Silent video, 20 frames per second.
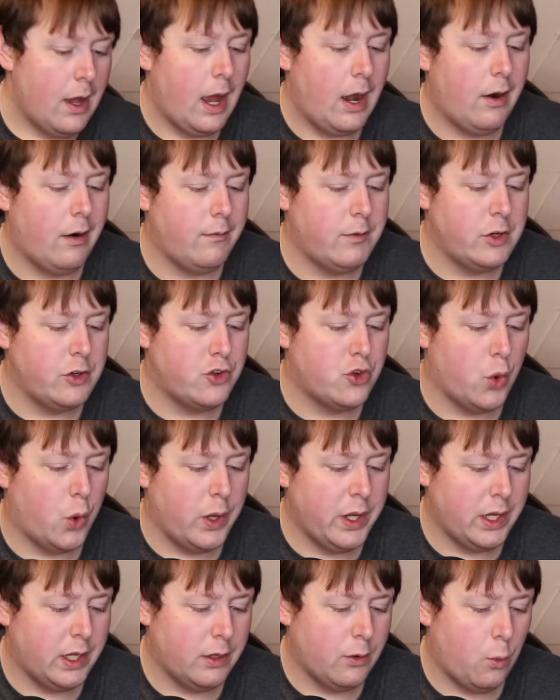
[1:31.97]
However,
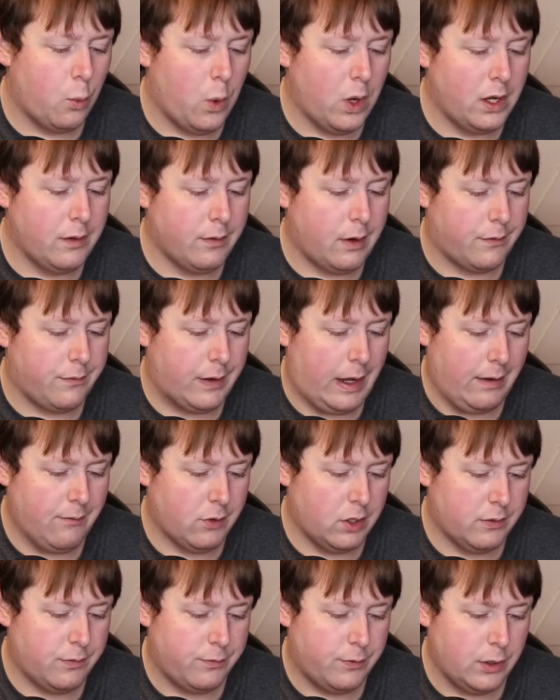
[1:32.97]
enjoying one of our
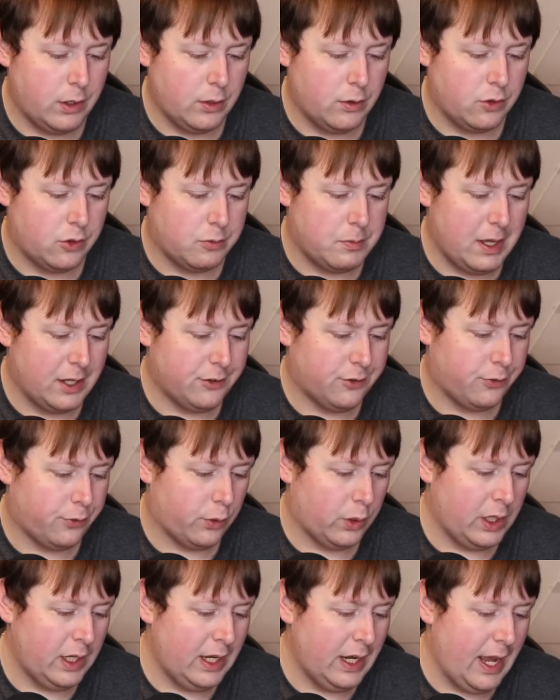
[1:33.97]
favorite foods mess
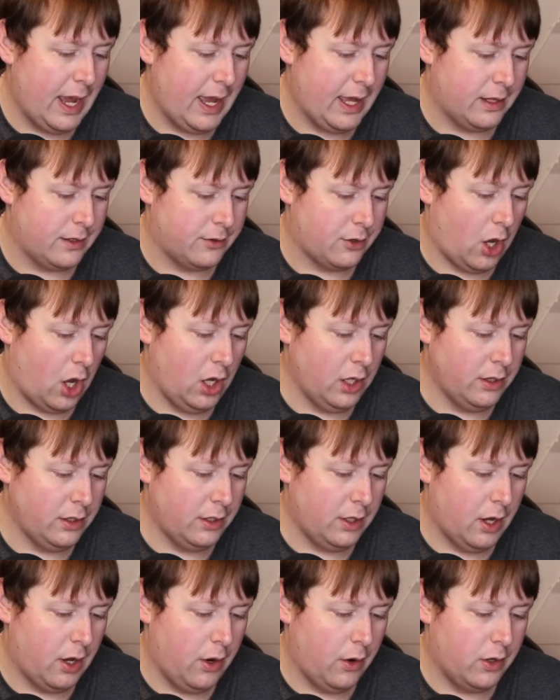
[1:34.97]
free and on
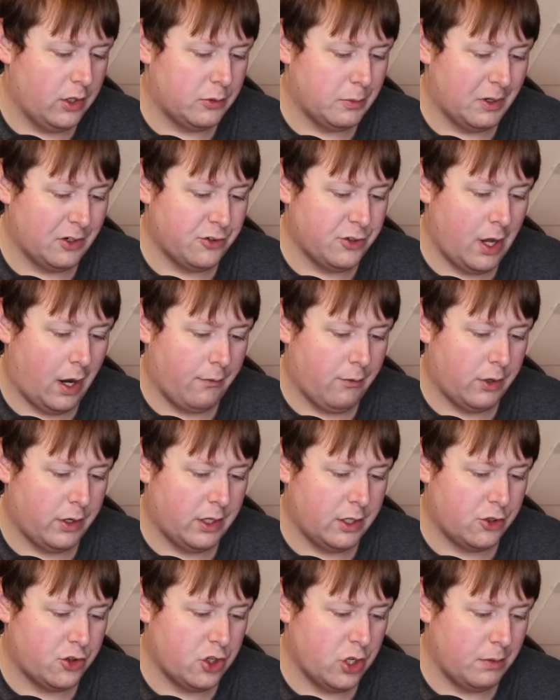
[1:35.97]
the go is much tougher
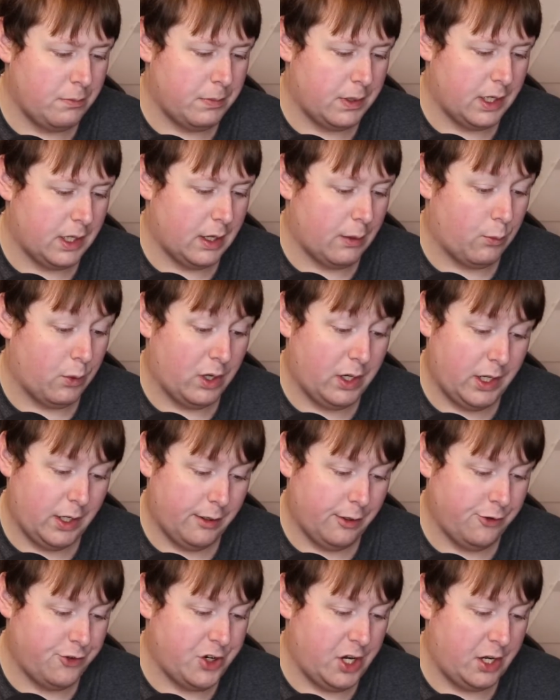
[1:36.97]
than it should be, and we're
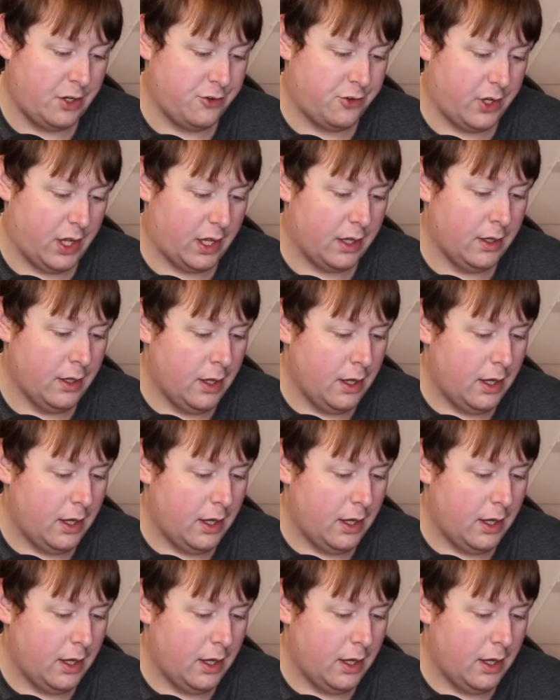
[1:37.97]
here to change that.